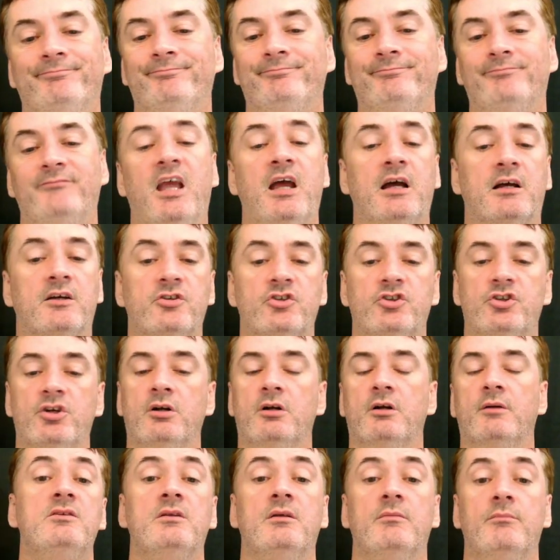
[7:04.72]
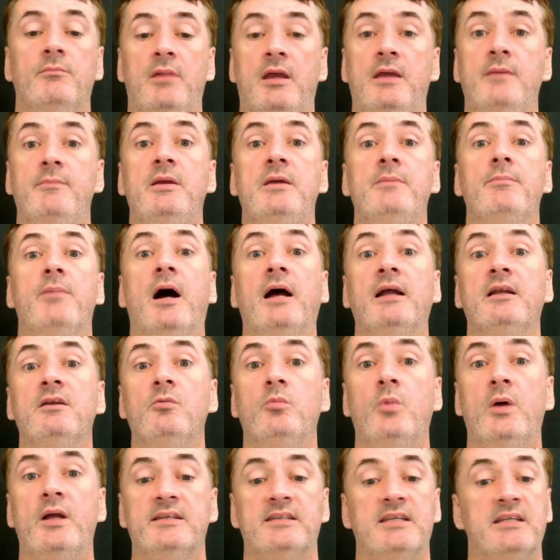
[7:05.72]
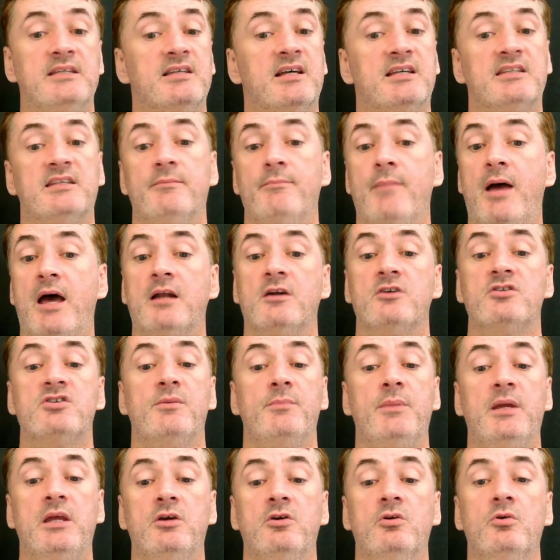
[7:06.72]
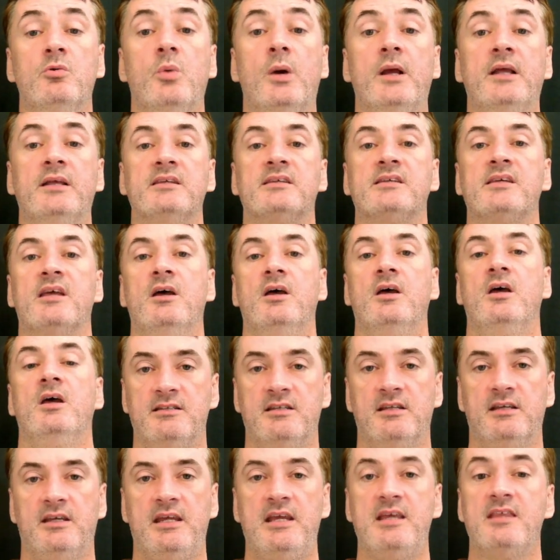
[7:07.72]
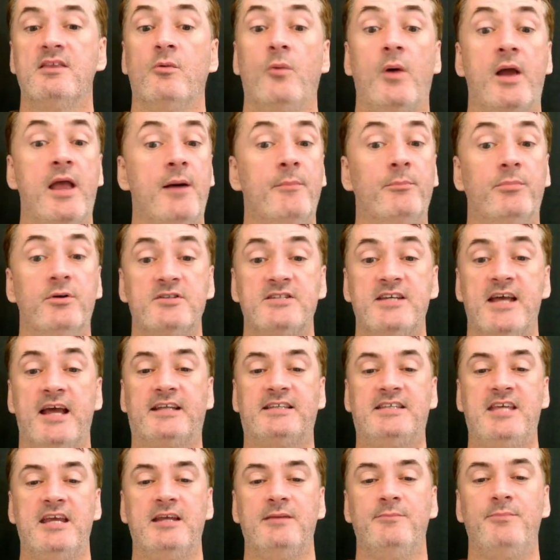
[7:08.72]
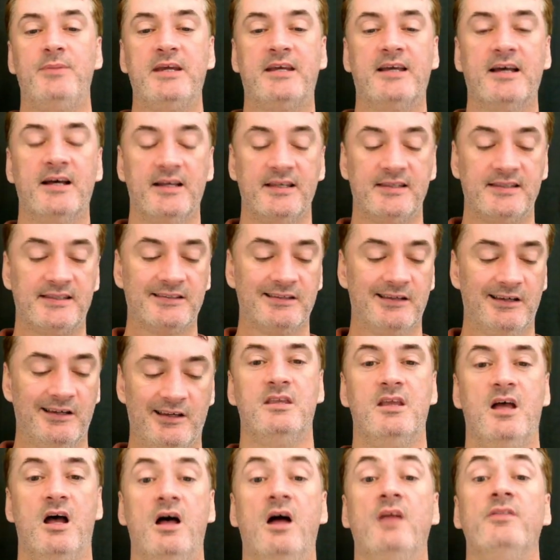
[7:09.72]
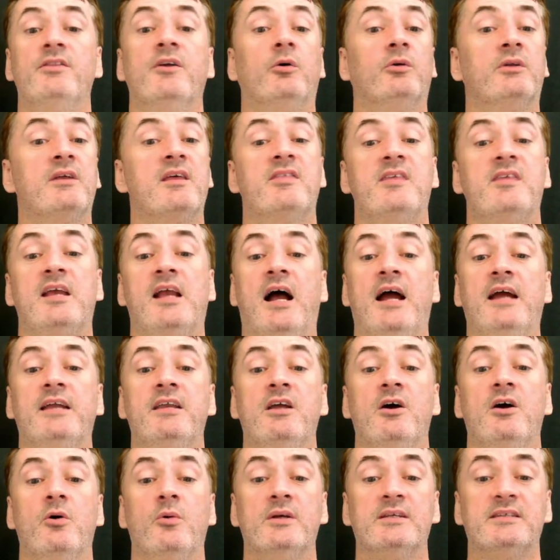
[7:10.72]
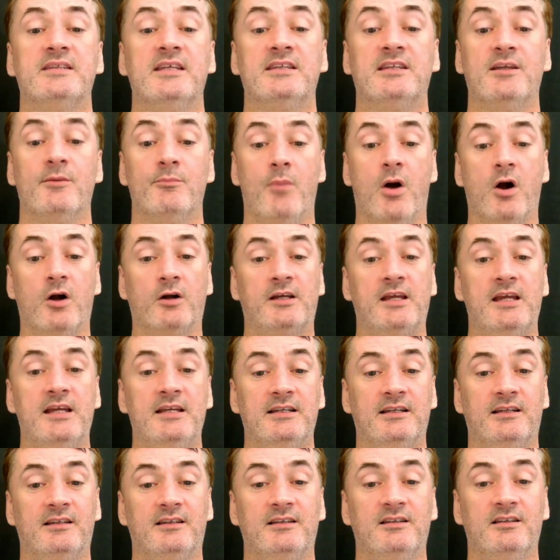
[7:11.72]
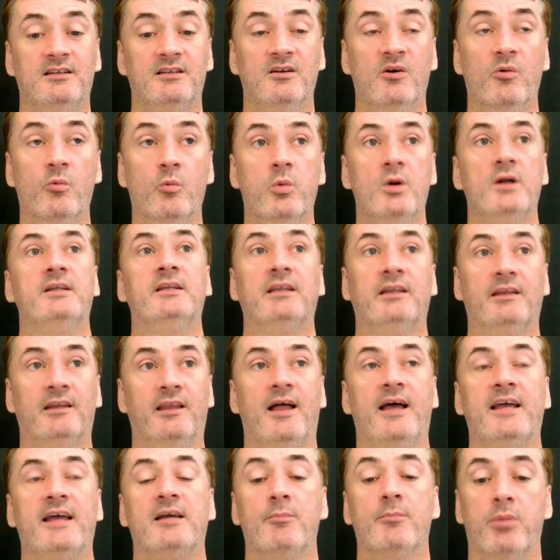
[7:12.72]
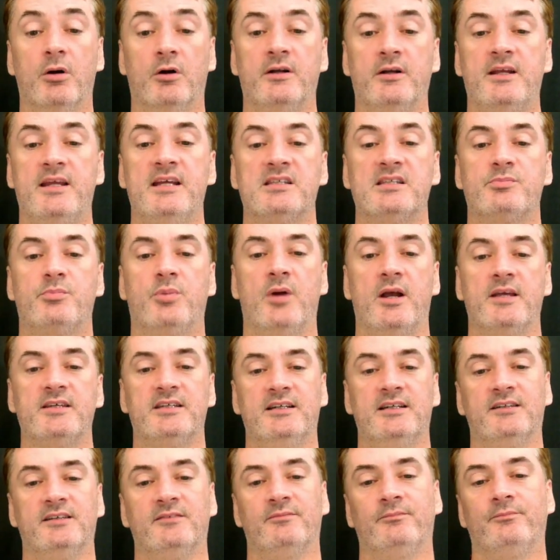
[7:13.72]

Yeah, sure. Maybe Biden wins. It doesn't matter to me who wins. Either way, I'm protected because the only thing I know is that the market wouldn't like Bernie as president.